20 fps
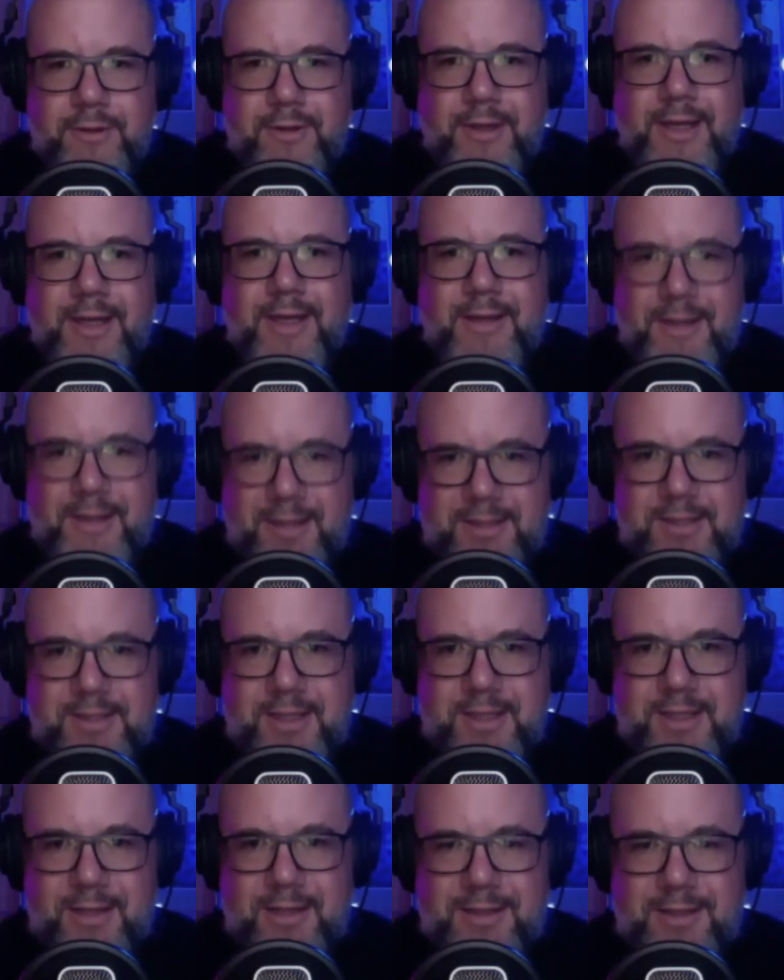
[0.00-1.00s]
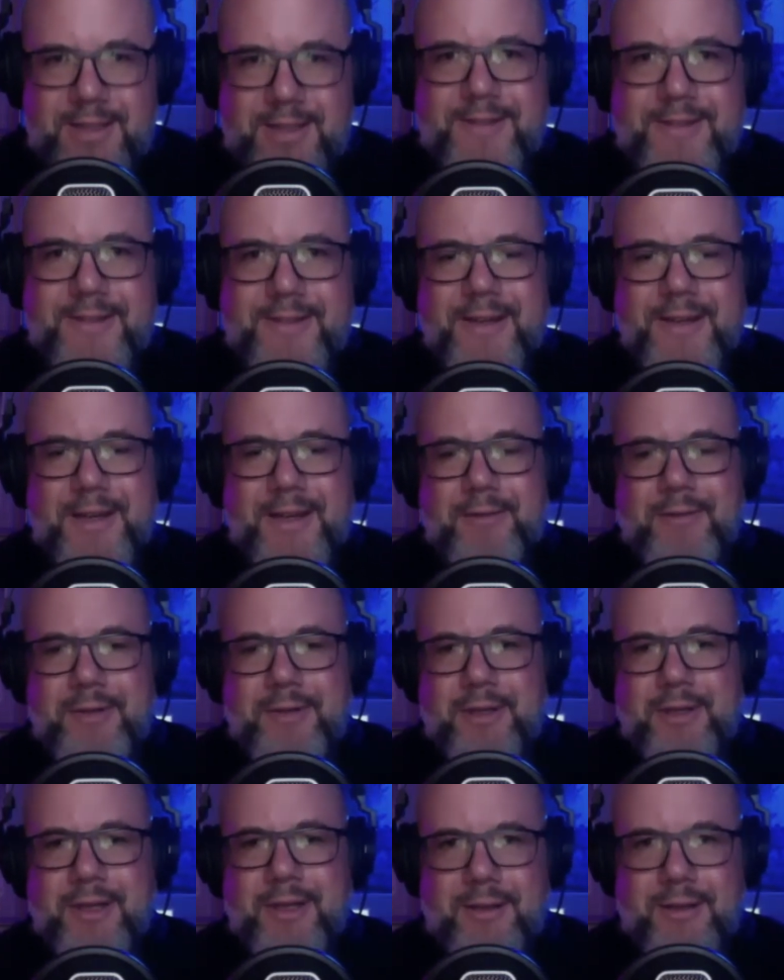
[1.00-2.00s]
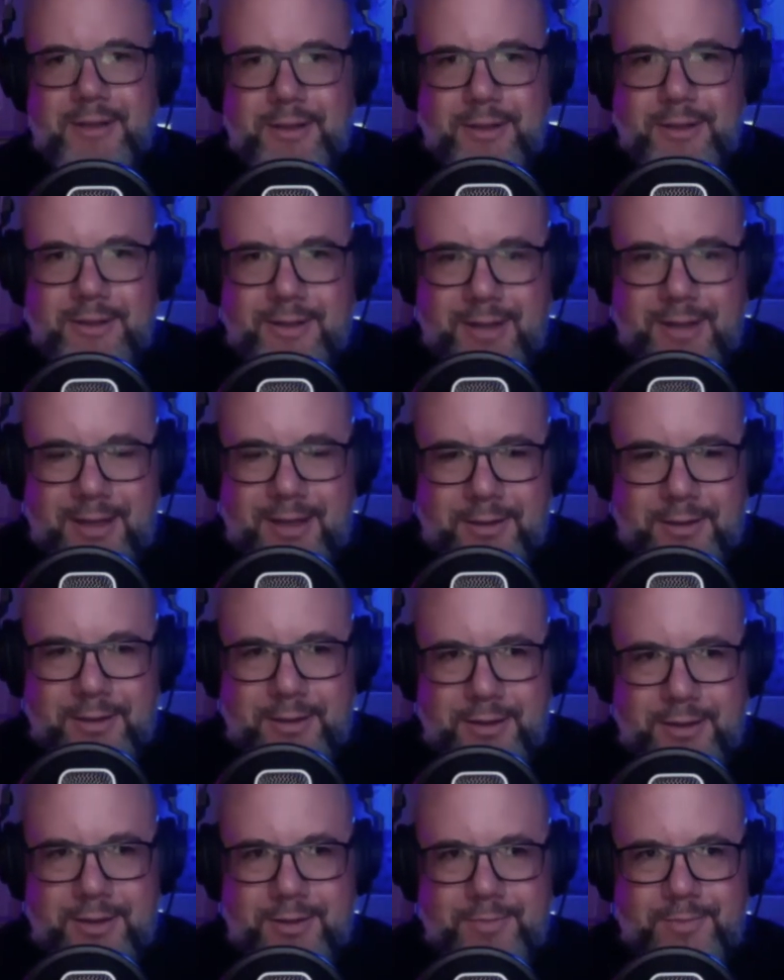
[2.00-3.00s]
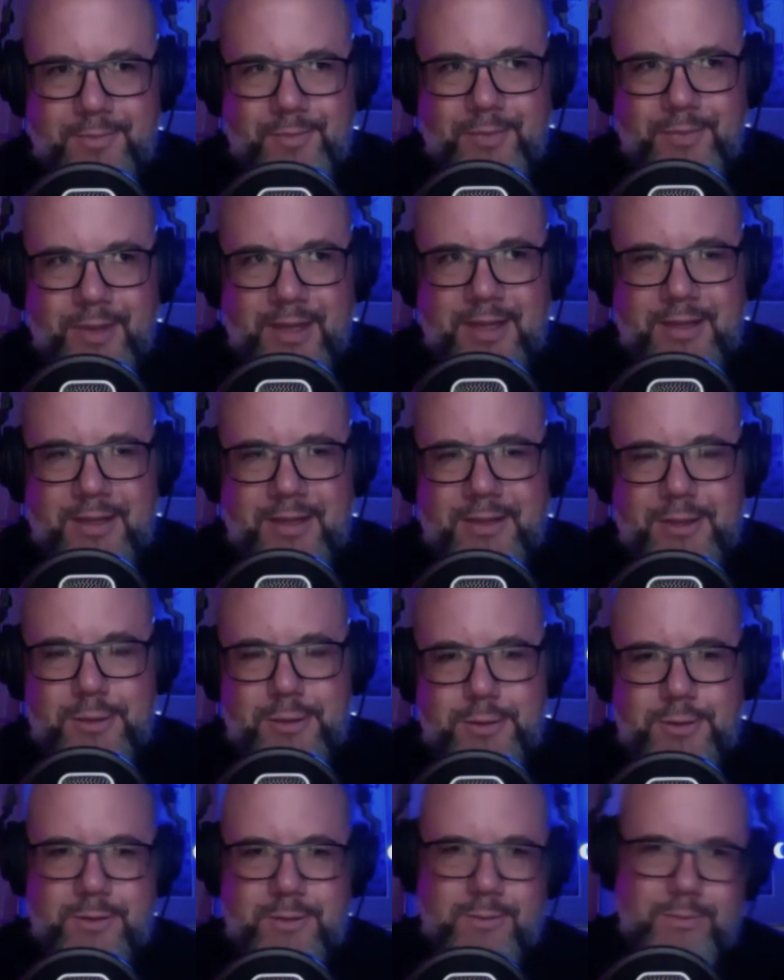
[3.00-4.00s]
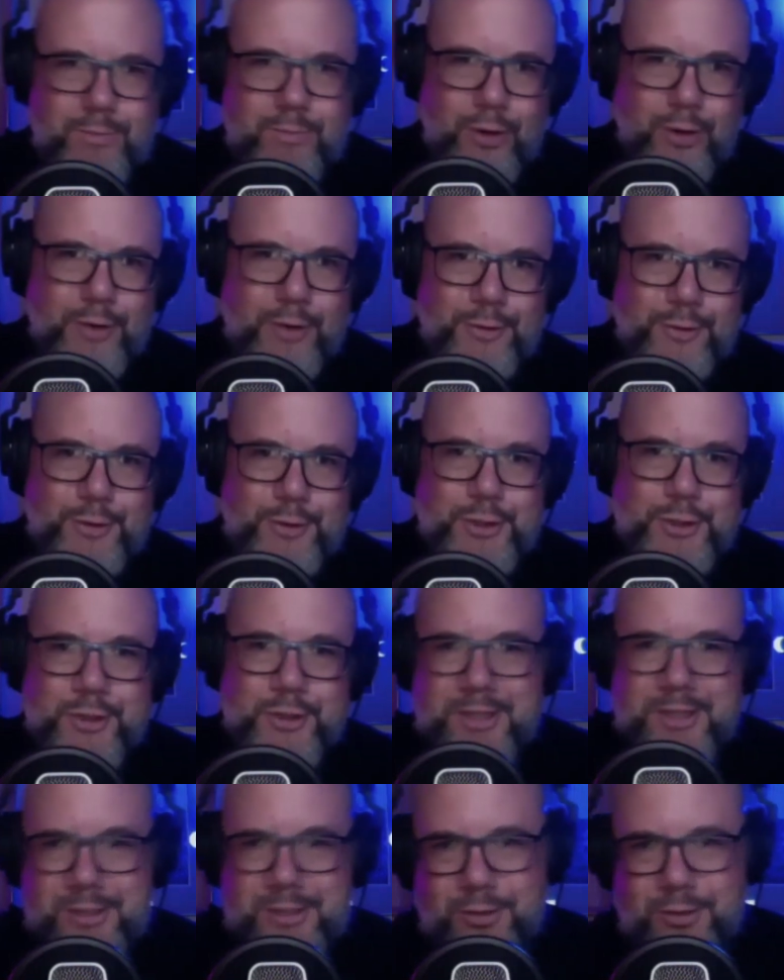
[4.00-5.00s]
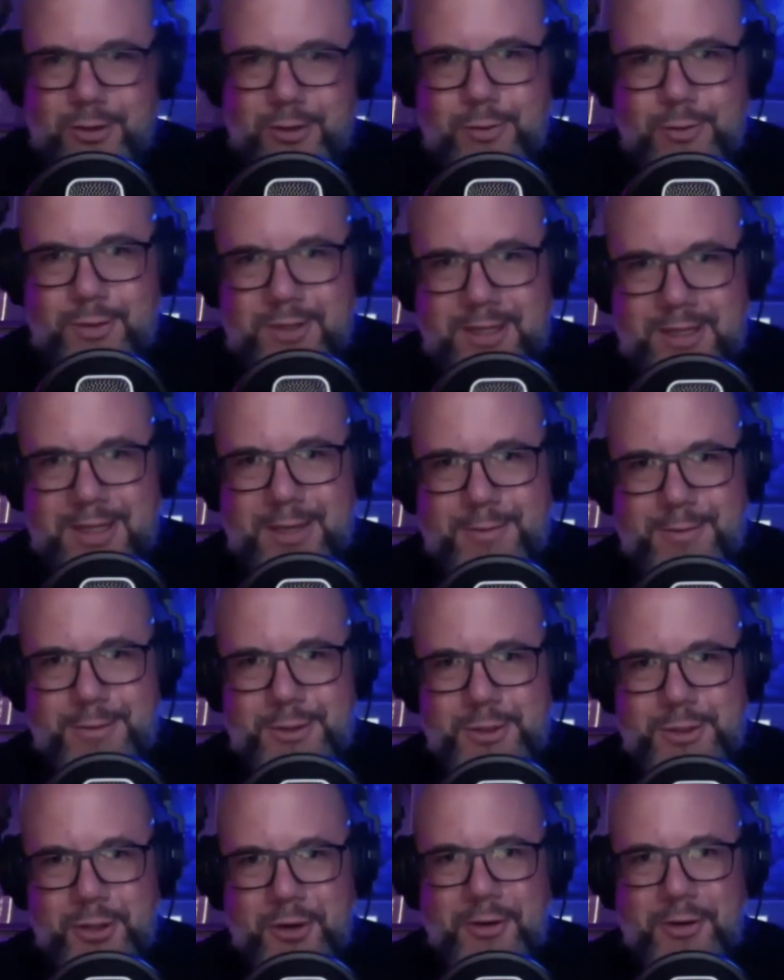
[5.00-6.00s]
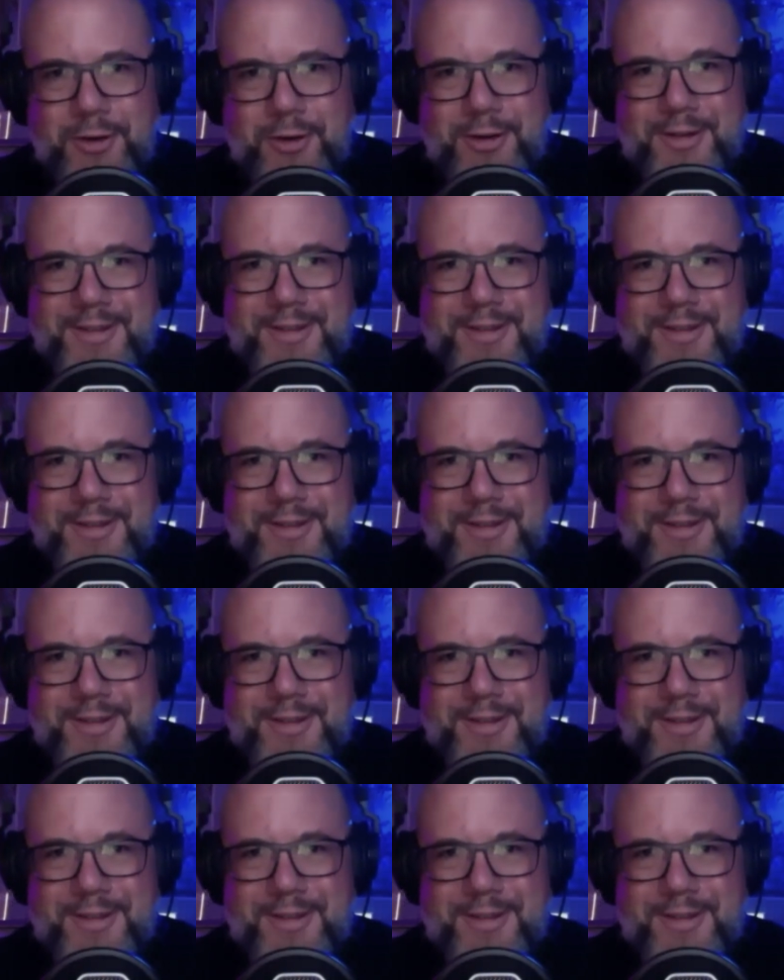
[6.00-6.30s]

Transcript: and that's an athlete. And you, like the, I think this part of your journey started with Kilimanjaro.